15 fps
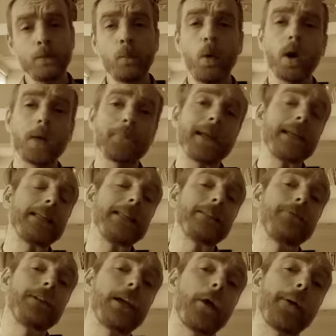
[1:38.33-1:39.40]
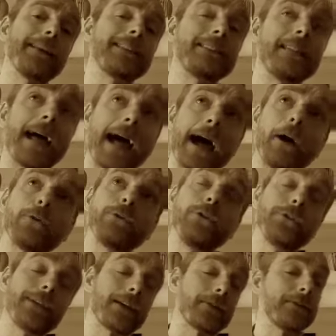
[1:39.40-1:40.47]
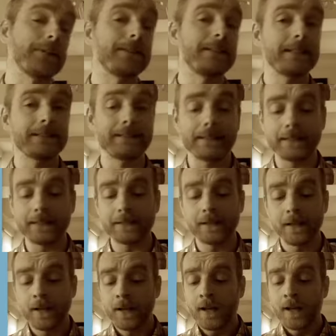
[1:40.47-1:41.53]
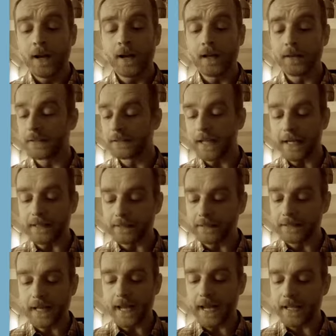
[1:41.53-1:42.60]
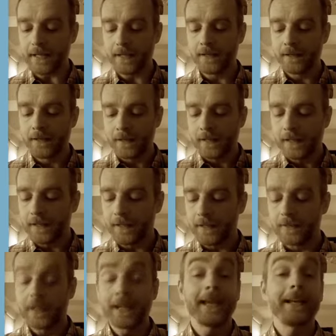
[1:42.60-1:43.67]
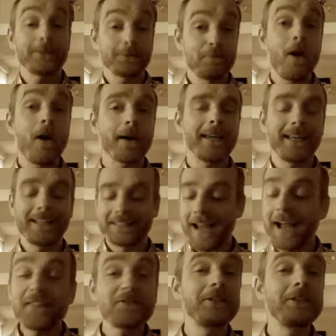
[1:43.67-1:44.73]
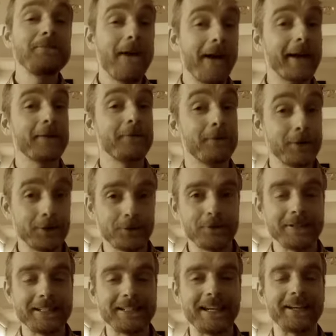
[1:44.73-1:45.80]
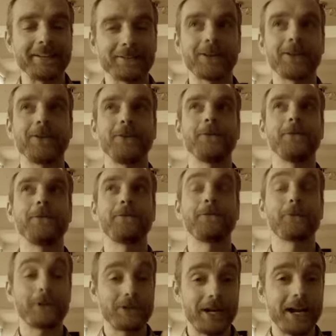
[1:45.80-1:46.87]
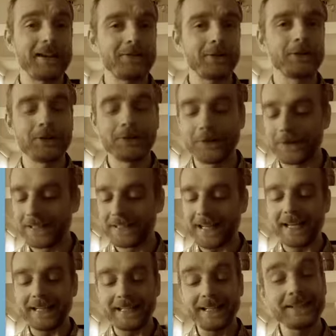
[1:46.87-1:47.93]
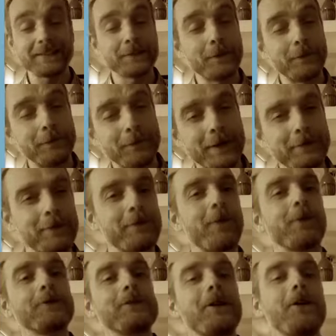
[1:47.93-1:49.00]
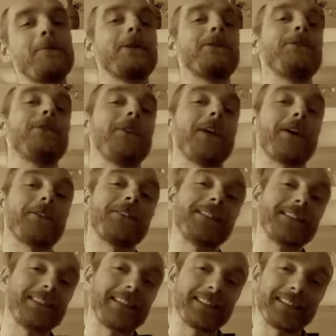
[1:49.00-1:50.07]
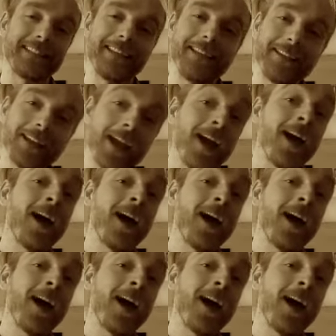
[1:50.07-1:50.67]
While I'm making this video, it's now 2016. The date today, it's actually my anniversary today, so for a change I do know the date. It is the 5th of October 2016.